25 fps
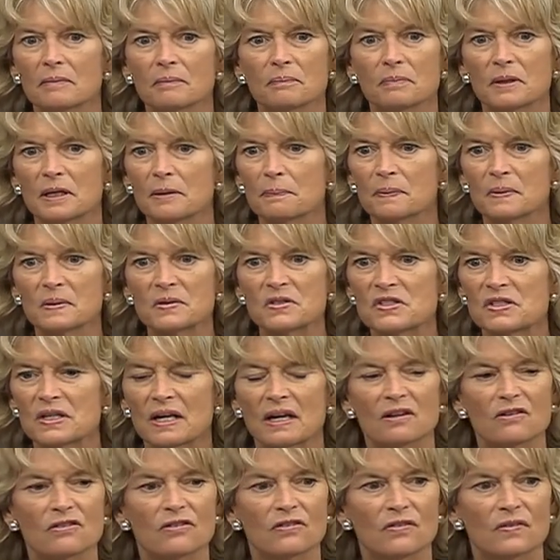people
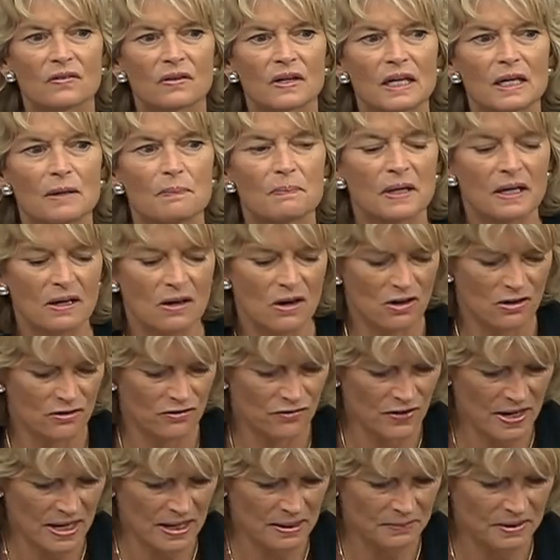safe, keeping our
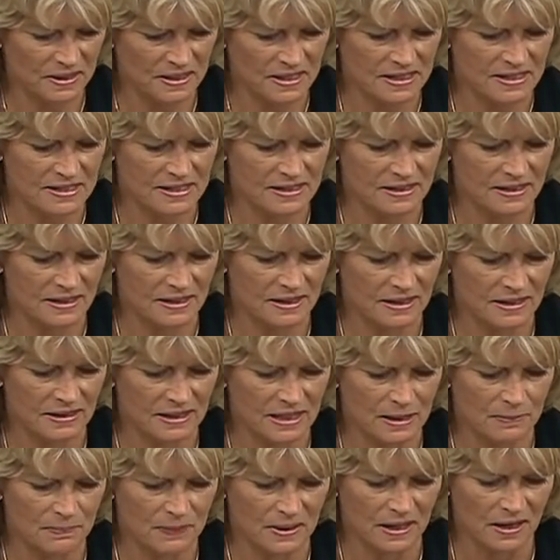families,
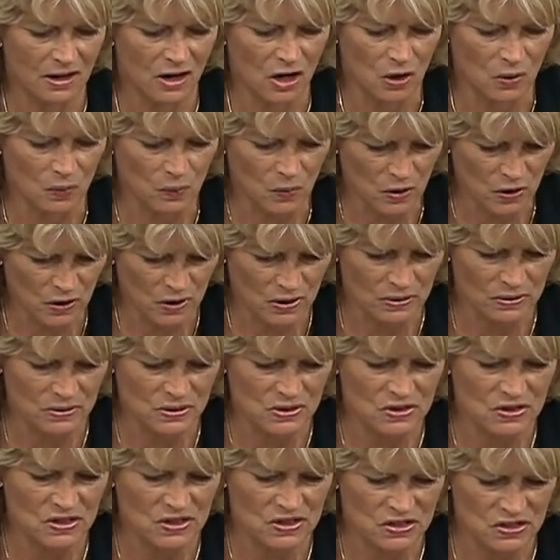keeping our
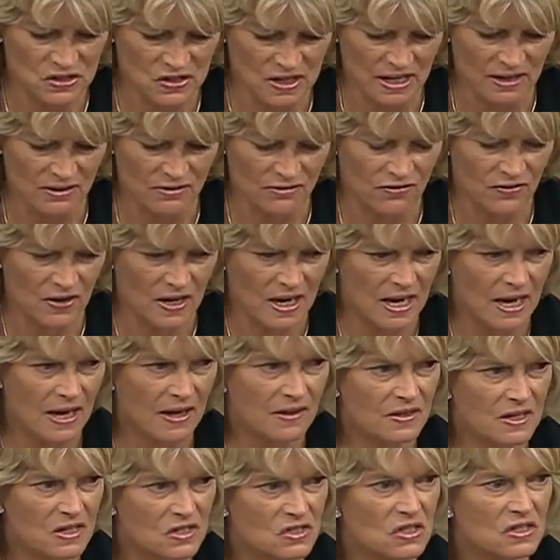workers safe.
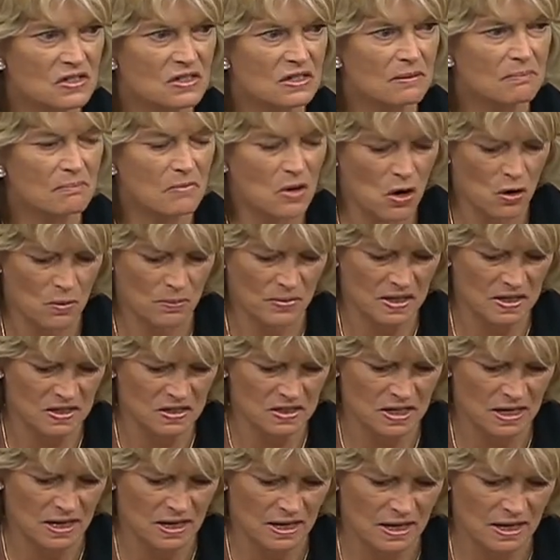This is a moment